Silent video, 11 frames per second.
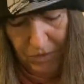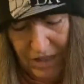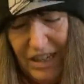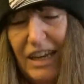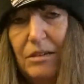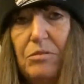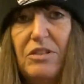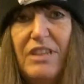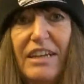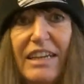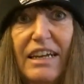with the cables
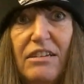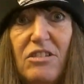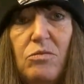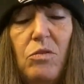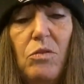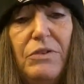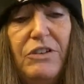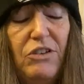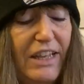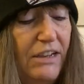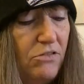hanging out. So what we've
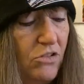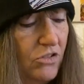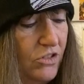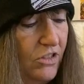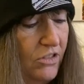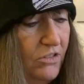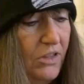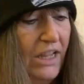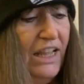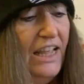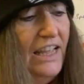now got to do
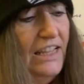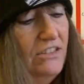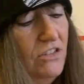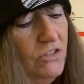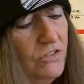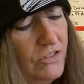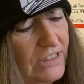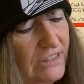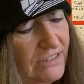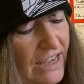is lose these